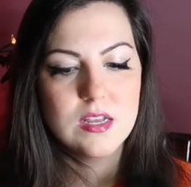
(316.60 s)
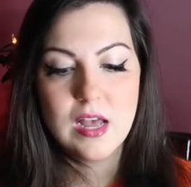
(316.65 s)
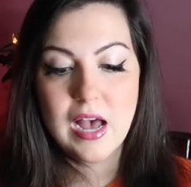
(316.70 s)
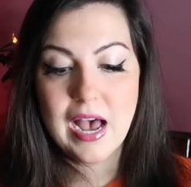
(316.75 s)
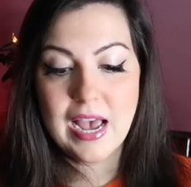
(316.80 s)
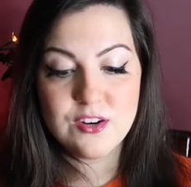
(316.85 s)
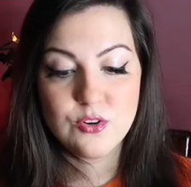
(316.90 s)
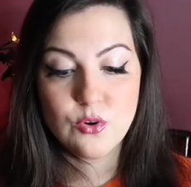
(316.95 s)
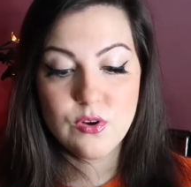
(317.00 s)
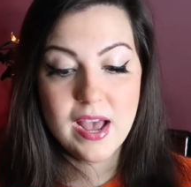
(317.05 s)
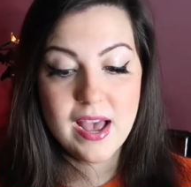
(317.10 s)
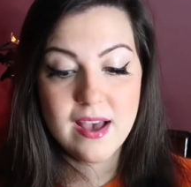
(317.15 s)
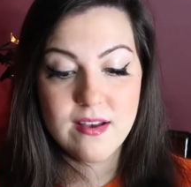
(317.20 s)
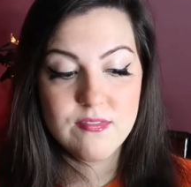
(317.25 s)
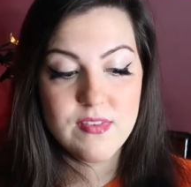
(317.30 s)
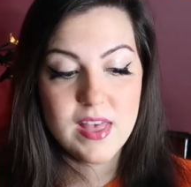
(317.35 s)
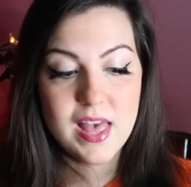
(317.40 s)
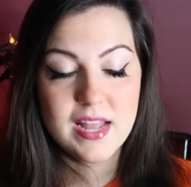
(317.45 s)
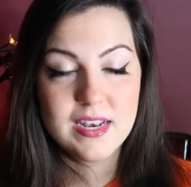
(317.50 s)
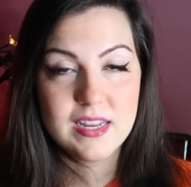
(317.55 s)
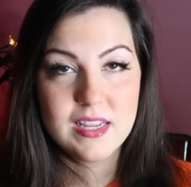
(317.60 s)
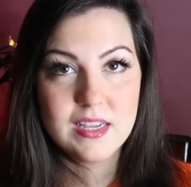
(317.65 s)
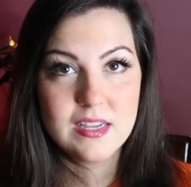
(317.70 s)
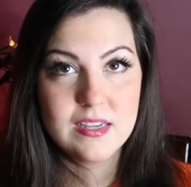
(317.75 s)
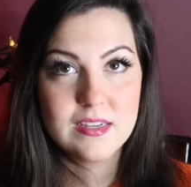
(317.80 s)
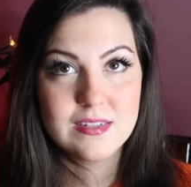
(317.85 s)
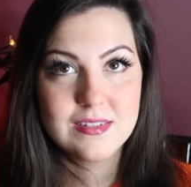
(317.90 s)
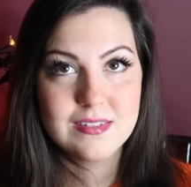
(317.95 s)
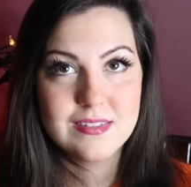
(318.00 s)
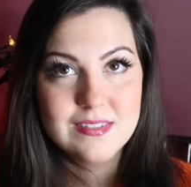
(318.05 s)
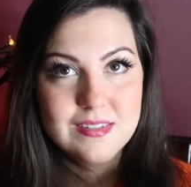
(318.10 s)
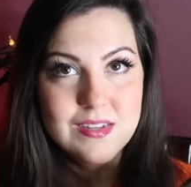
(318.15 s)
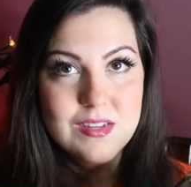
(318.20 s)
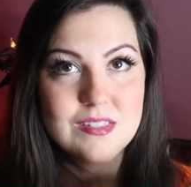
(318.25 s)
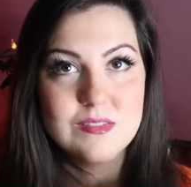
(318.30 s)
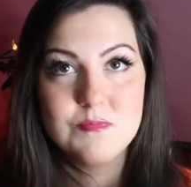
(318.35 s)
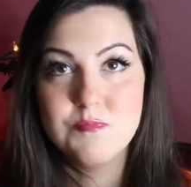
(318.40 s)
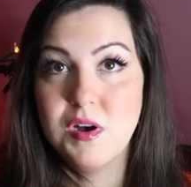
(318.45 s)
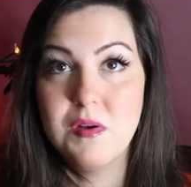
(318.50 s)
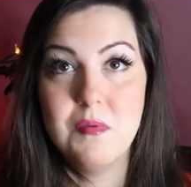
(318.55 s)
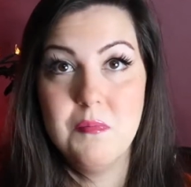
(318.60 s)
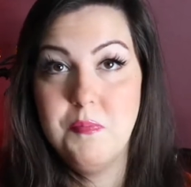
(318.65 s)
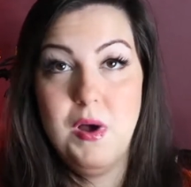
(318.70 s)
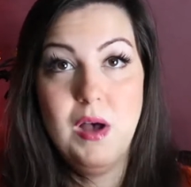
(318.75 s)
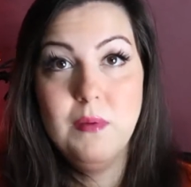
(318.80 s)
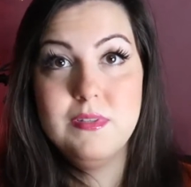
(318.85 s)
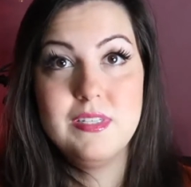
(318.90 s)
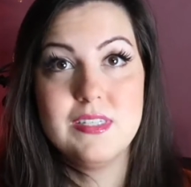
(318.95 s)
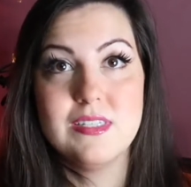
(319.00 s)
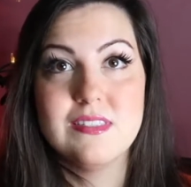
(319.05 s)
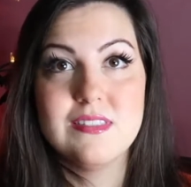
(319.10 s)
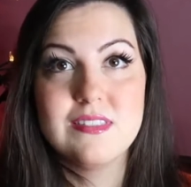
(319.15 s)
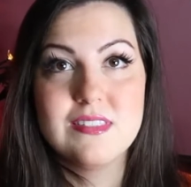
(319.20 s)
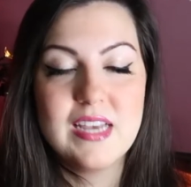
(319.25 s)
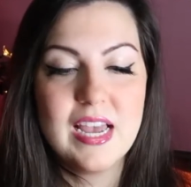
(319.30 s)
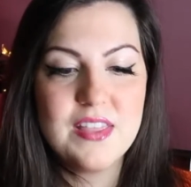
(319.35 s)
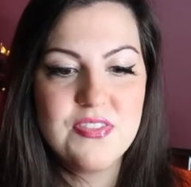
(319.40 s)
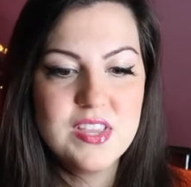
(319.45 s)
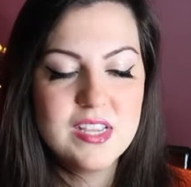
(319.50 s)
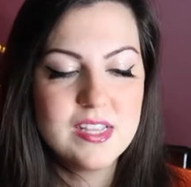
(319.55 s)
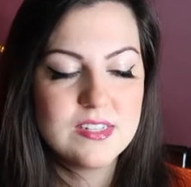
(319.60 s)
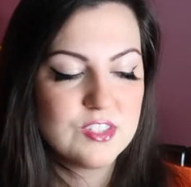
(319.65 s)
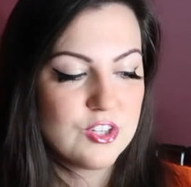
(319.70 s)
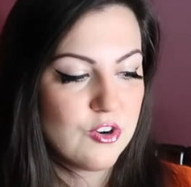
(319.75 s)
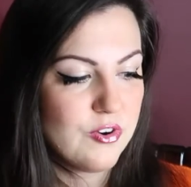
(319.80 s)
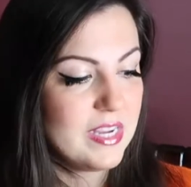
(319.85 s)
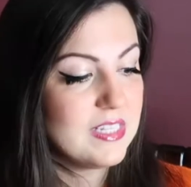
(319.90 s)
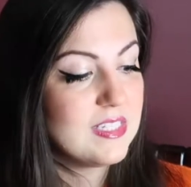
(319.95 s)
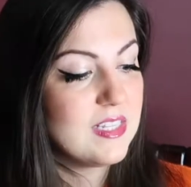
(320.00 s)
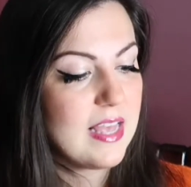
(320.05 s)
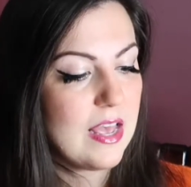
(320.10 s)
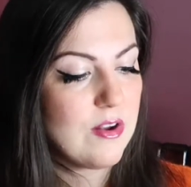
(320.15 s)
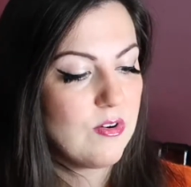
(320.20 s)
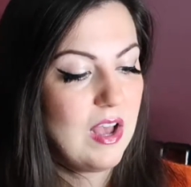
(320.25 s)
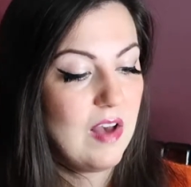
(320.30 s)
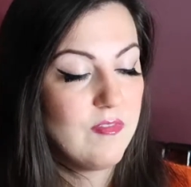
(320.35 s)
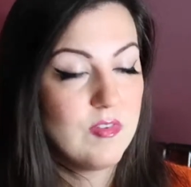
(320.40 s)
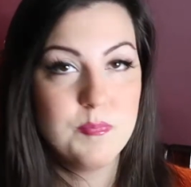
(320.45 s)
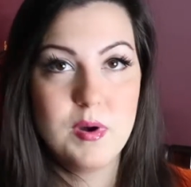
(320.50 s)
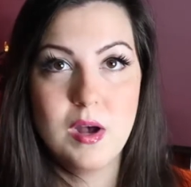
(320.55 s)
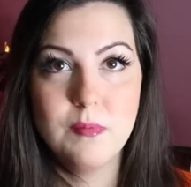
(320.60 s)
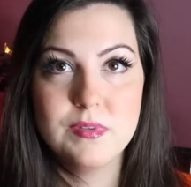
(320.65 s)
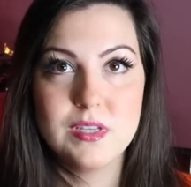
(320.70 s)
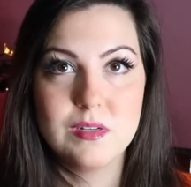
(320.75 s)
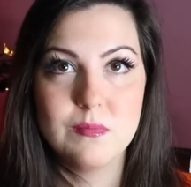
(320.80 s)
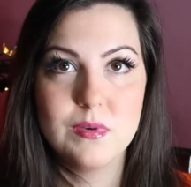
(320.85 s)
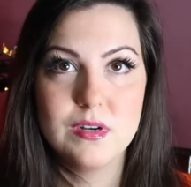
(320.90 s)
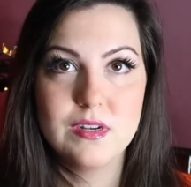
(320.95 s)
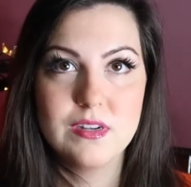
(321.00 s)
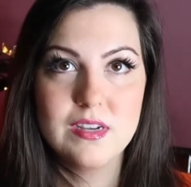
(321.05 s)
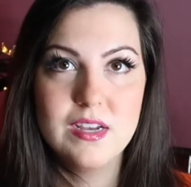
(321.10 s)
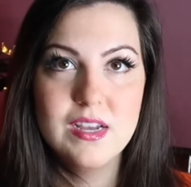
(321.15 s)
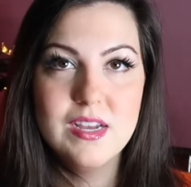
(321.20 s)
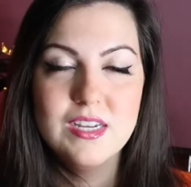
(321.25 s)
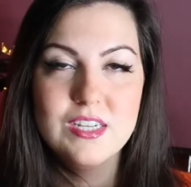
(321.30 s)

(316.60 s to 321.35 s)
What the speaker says: I don't have any pumpkins. I think it's crazy that I don't have a pumpkin mug.